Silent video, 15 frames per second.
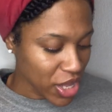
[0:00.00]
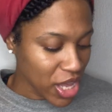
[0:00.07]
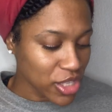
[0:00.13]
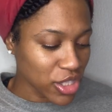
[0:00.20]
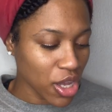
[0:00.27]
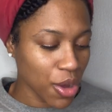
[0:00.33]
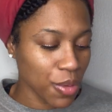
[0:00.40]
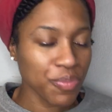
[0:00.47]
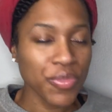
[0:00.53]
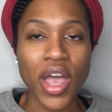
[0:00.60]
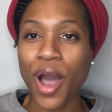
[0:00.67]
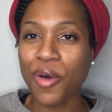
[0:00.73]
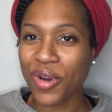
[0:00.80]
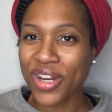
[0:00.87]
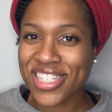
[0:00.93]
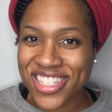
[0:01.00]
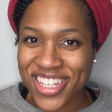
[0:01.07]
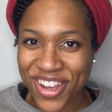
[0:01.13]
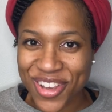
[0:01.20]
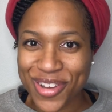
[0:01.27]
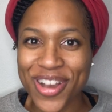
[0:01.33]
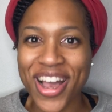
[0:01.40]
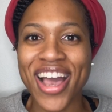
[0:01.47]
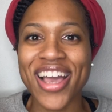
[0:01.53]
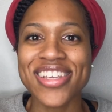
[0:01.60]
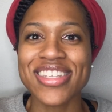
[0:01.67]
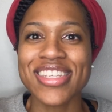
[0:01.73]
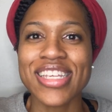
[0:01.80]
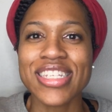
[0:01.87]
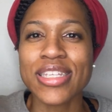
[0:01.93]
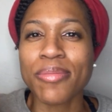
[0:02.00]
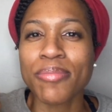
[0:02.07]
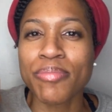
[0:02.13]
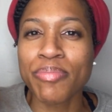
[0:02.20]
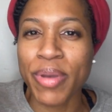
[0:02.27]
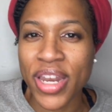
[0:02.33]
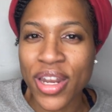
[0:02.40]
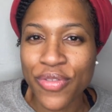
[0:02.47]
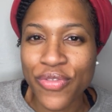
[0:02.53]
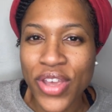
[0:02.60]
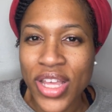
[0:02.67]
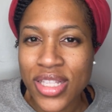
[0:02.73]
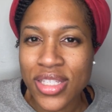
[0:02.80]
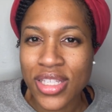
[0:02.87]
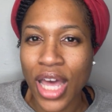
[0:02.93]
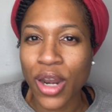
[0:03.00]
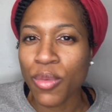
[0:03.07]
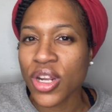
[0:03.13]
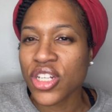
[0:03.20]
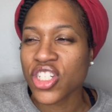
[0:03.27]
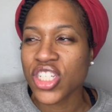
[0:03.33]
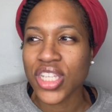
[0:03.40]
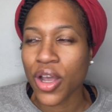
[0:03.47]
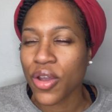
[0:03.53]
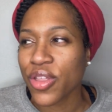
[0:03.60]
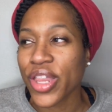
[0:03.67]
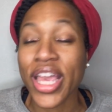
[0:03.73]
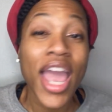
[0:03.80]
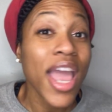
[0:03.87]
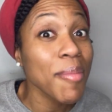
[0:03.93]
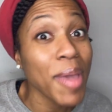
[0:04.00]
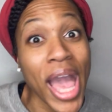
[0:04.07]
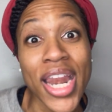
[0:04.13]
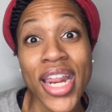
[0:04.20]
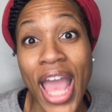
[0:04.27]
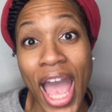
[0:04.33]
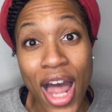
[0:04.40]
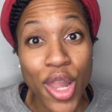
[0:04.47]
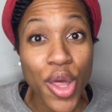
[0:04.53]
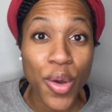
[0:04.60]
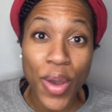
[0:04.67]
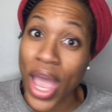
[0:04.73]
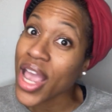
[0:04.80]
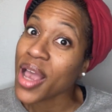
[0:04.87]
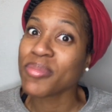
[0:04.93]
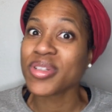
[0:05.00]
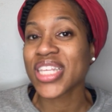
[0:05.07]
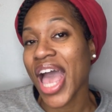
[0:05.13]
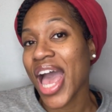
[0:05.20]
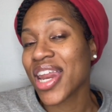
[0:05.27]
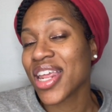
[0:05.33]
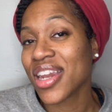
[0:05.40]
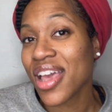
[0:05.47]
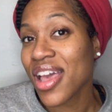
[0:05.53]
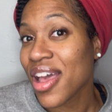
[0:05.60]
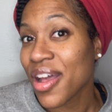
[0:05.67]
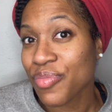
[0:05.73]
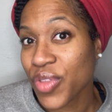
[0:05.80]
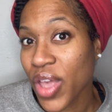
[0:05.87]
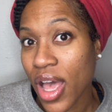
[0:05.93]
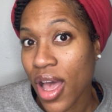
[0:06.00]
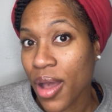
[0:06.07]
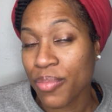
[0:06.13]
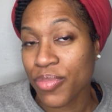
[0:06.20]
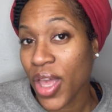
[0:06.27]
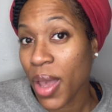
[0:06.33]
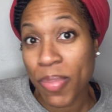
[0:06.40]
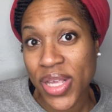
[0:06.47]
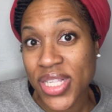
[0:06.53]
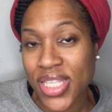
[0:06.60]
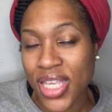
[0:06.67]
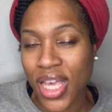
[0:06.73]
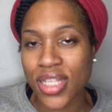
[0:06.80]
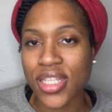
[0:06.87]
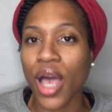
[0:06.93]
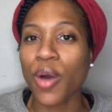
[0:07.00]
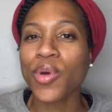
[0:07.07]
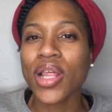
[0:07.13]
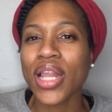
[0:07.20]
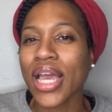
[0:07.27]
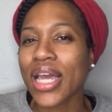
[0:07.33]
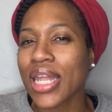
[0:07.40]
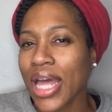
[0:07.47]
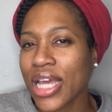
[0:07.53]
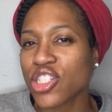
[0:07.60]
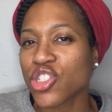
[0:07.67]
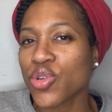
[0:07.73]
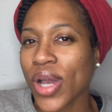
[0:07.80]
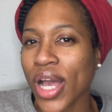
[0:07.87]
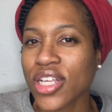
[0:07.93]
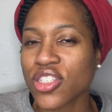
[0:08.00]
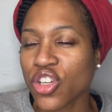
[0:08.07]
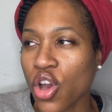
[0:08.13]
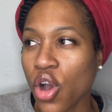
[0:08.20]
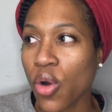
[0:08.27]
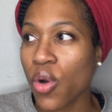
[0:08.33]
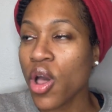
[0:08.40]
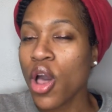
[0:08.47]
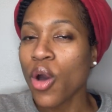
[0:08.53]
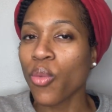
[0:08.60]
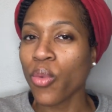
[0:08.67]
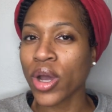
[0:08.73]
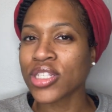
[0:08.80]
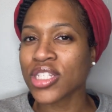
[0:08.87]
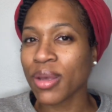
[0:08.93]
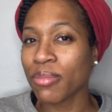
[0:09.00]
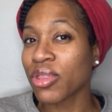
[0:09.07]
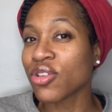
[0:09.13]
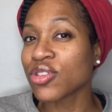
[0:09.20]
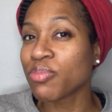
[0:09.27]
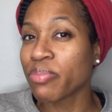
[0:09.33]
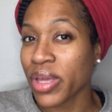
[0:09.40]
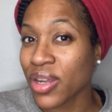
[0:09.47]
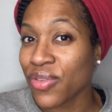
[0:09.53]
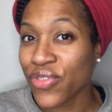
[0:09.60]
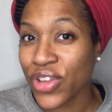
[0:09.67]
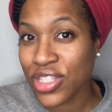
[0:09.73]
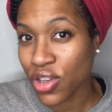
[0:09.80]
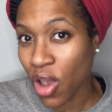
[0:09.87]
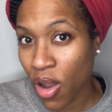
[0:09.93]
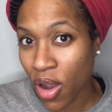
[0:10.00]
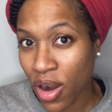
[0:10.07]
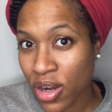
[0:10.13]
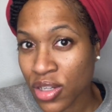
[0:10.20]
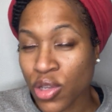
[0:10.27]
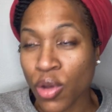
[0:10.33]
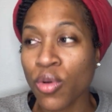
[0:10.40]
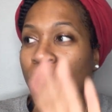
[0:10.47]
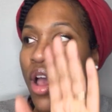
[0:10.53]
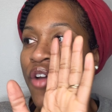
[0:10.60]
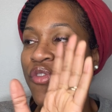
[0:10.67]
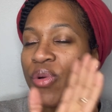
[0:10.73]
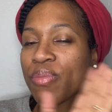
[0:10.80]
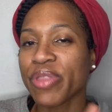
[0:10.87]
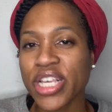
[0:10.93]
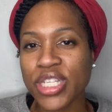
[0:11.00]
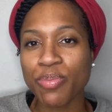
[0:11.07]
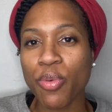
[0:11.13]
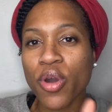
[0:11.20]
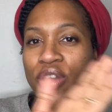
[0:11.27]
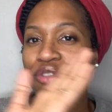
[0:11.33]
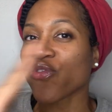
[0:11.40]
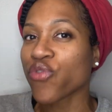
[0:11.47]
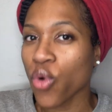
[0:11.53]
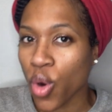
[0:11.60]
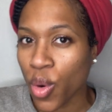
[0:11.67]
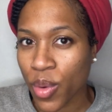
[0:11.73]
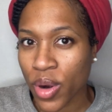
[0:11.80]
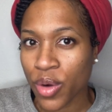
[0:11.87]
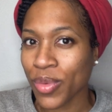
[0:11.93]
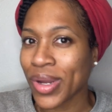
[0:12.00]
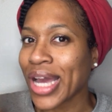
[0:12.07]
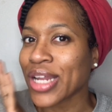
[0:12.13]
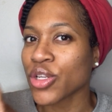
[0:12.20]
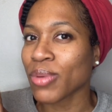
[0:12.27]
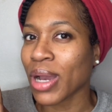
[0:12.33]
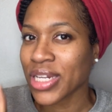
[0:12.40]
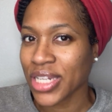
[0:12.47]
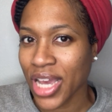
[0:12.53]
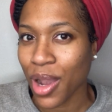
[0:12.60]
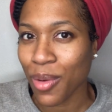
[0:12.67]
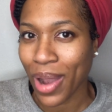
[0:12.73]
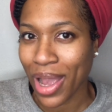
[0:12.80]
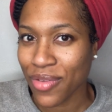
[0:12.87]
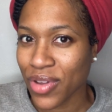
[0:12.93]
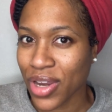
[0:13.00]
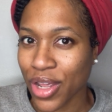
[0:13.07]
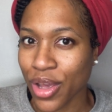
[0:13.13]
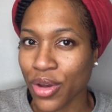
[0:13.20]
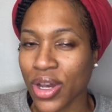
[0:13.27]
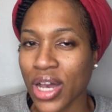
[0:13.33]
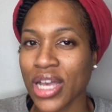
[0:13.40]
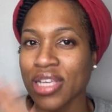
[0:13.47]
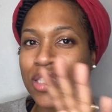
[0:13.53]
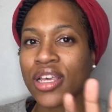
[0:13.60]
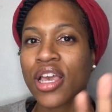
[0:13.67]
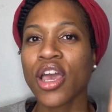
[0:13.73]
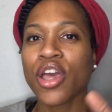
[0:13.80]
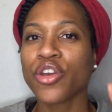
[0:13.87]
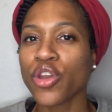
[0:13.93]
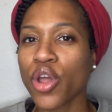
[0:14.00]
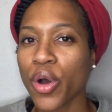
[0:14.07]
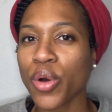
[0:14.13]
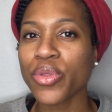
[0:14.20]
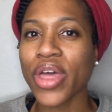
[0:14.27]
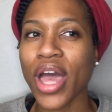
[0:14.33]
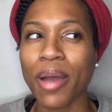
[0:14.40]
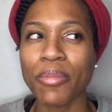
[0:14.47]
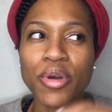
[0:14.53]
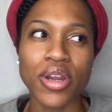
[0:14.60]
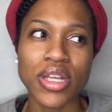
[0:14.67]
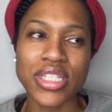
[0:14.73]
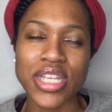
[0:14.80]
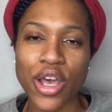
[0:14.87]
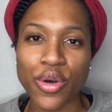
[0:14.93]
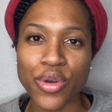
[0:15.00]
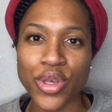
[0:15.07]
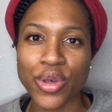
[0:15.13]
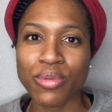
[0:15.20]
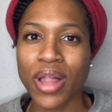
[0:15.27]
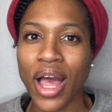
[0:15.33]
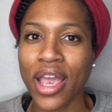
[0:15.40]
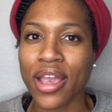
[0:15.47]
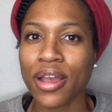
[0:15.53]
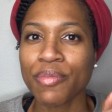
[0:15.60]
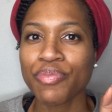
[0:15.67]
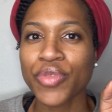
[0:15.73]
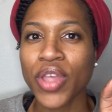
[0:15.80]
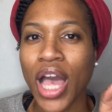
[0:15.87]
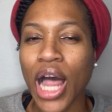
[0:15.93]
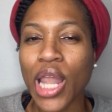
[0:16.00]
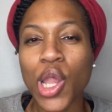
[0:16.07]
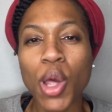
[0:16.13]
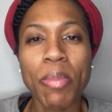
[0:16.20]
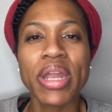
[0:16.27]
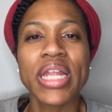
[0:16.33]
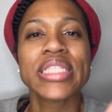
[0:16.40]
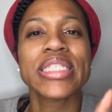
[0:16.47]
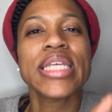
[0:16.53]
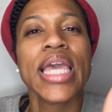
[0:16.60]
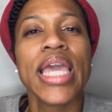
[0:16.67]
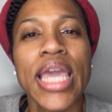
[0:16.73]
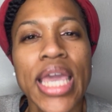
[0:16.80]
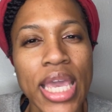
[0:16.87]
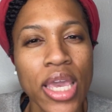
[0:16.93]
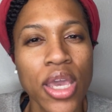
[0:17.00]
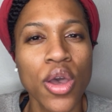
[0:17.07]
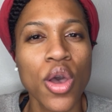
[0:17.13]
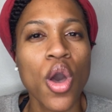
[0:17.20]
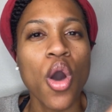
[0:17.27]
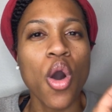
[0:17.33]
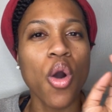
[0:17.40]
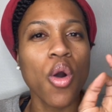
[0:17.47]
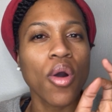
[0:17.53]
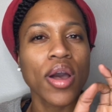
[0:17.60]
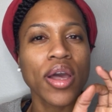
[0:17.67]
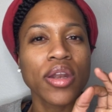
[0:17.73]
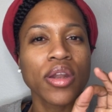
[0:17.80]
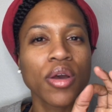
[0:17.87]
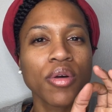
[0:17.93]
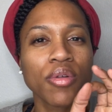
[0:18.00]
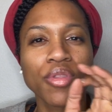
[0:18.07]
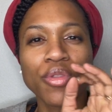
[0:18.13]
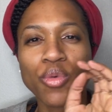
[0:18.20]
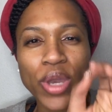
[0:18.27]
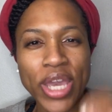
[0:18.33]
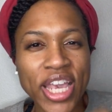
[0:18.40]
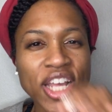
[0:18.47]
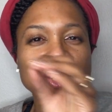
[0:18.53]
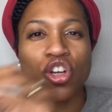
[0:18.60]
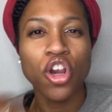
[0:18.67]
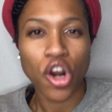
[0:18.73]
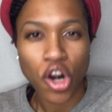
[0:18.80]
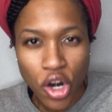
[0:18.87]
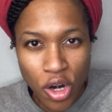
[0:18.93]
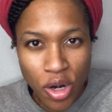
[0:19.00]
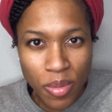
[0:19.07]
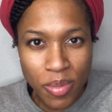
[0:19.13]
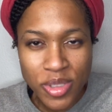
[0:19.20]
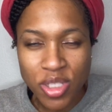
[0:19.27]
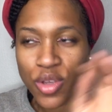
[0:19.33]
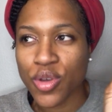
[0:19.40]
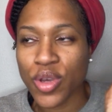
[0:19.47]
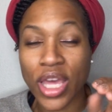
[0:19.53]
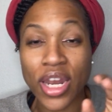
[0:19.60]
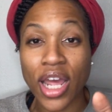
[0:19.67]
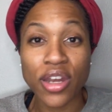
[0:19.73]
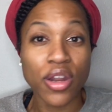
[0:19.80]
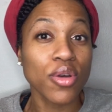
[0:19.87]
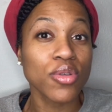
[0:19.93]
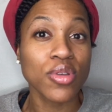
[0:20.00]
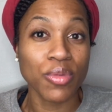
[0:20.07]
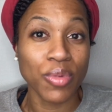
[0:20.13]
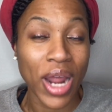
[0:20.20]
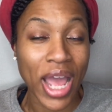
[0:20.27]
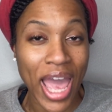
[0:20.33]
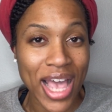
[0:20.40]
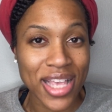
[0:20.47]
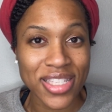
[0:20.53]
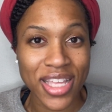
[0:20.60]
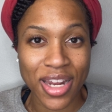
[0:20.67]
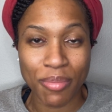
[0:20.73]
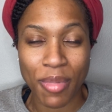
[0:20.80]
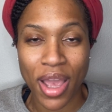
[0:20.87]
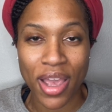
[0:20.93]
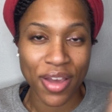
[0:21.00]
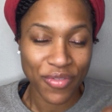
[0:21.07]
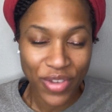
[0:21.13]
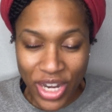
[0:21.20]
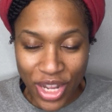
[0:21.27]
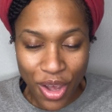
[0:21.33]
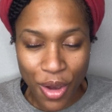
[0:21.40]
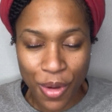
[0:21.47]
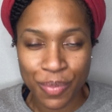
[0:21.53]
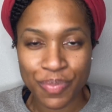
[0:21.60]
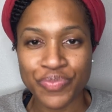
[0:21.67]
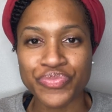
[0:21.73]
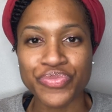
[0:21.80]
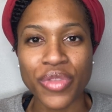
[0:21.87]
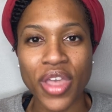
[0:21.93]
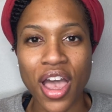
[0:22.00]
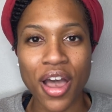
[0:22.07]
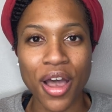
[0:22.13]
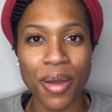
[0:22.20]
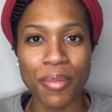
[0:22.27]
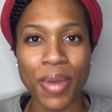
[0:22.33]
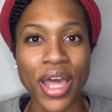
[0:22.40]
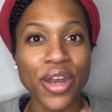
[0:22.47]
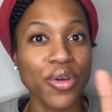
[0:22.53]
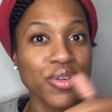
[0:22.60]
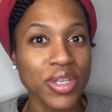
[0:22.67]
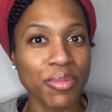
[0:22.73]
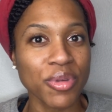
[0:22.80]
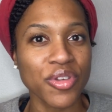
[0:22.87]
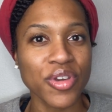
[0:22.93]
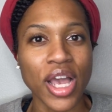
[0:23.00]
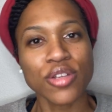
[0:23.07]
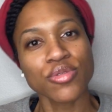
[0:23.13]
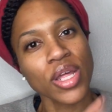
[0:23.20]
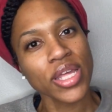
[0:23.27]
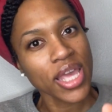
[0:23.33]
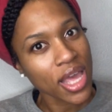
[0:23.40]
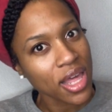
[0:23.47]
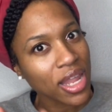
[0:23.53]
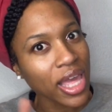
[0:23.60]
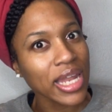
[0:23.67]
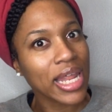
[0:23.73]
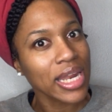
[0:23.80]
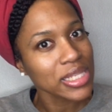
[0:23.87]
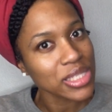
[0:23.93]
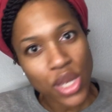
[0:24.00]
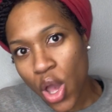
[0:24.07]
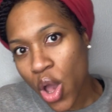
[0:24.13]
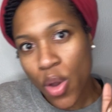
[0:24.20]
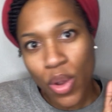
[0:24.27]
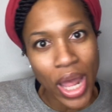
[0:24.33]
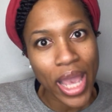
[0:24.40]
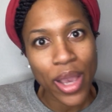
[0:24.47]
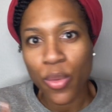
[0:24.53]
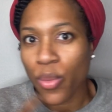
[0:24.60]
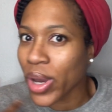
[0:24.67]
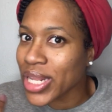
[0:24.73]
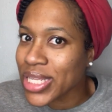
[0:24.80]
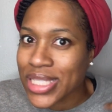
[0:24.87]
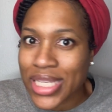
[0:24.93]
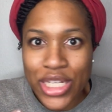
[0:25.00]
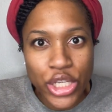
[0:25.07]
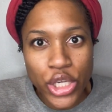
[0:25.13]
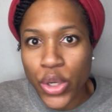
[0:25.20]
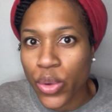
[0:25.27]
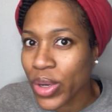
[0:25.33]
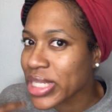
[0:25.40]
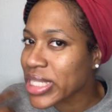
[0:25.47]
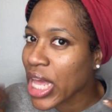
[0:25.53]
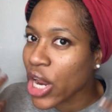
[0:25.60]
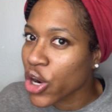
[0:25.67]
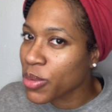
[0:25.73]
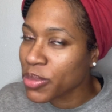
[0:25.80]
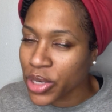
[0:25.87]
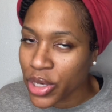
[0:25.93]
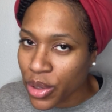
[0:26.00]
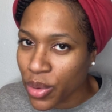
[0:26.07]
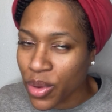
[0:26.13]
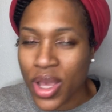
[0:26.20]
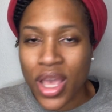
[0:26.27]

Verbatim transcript: So I wanted to tell you guys some benefits. I don't want to just tell you like, hey, I'm adding aloe, hey, I'm just adding um hibiscus. I want to like let you guys know what some of those benefits are. So from this point forward, when I do my D I Y video, guys, know that I'm going to tell you like a little bit of tea on each herb. So you, and I know when I asked that in my video, um I know some of you guys were like, yeah, like let us know, like what does it do, what does that herb do?